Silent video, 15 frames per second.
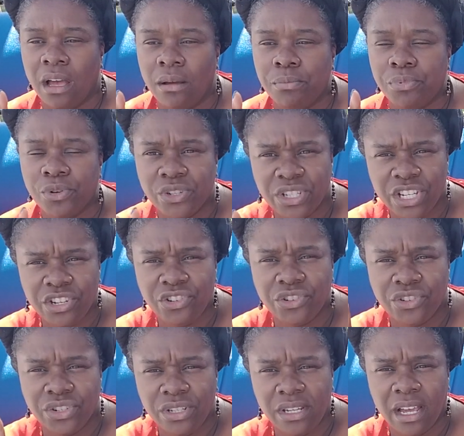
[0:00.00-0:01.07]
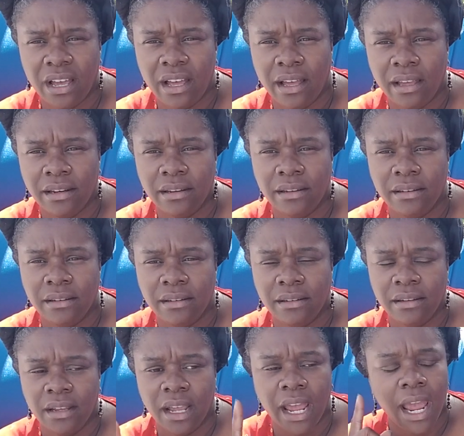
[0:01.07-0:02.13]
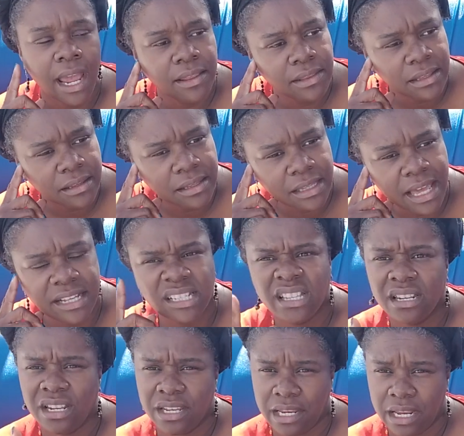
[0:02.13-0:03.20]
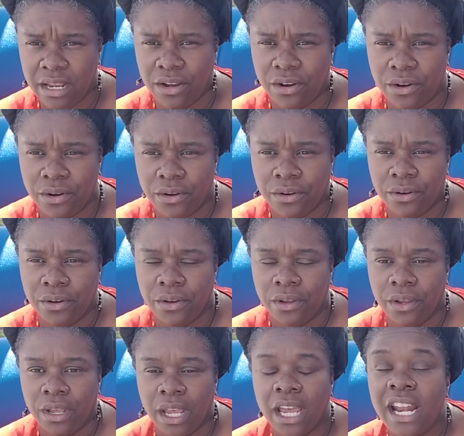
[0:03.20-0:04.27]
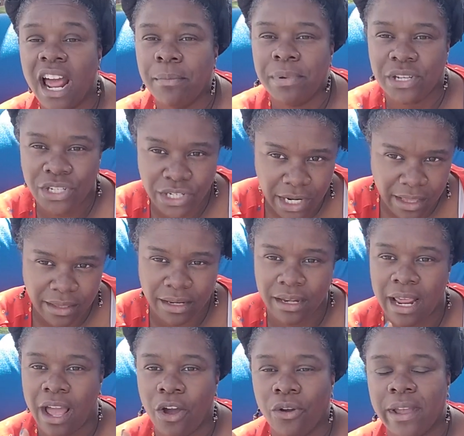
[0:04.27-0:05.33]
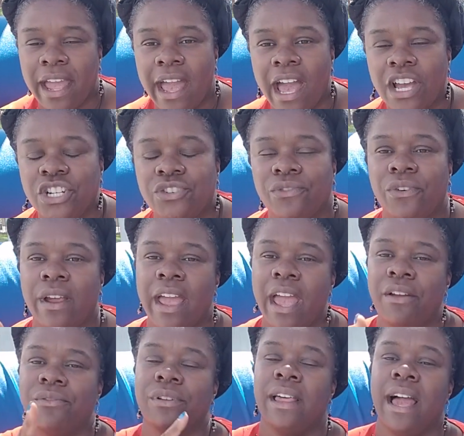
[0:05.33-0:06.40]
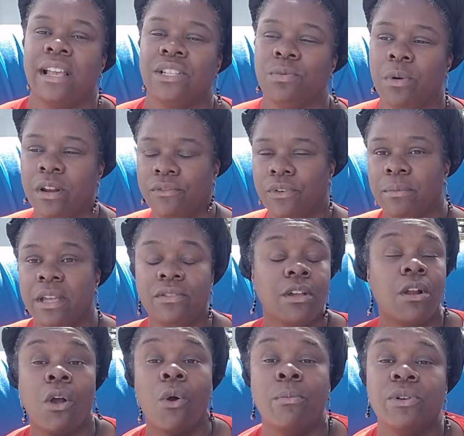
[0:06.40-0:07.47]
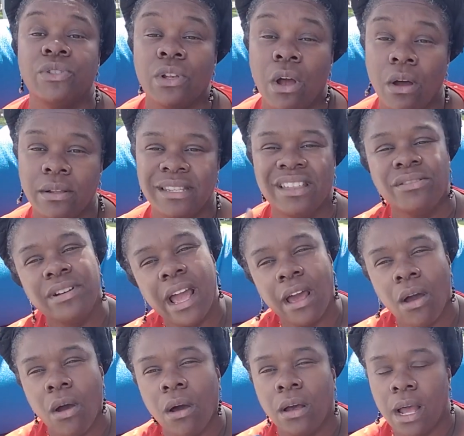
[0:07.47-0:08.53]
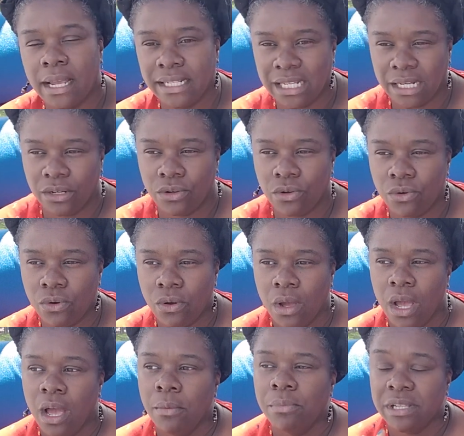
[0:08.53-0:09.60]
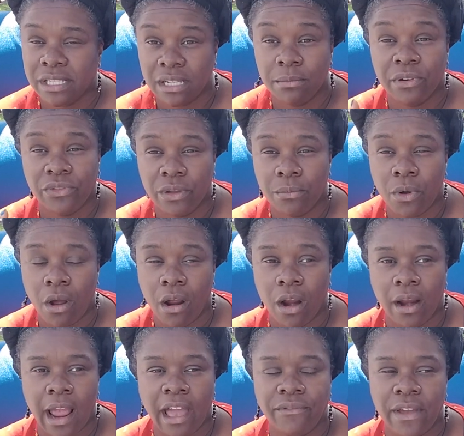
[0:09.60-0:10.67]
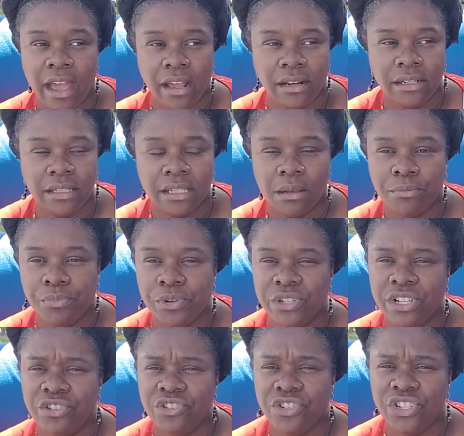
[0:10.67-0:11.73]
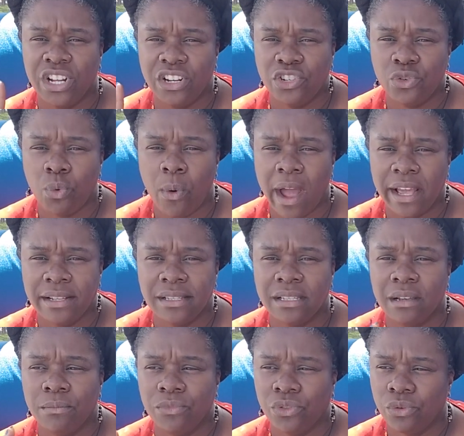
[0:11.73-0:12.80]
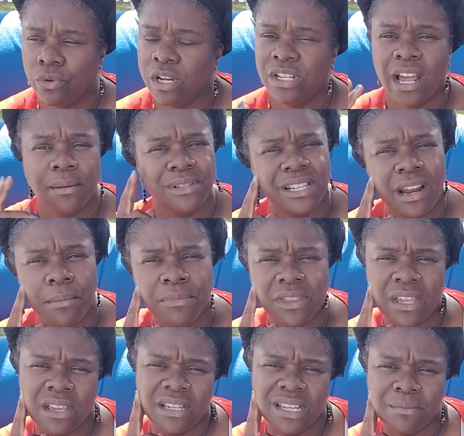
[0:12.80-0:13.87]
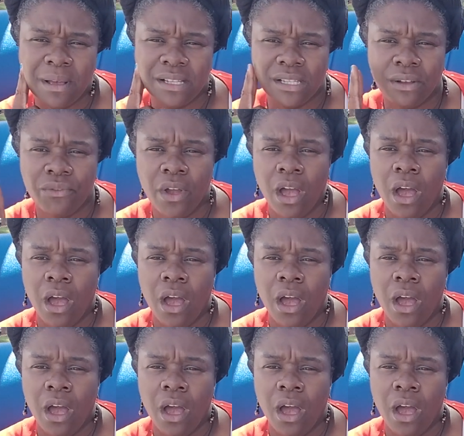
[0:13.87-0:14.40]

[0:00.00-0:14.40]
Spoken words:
procedures done in less than a year? and I've been shelling out cash for every last one of them. And they're not all identical, but some of them are. I've had some procedures done twice, some 3 times. And I'm thinking to myself,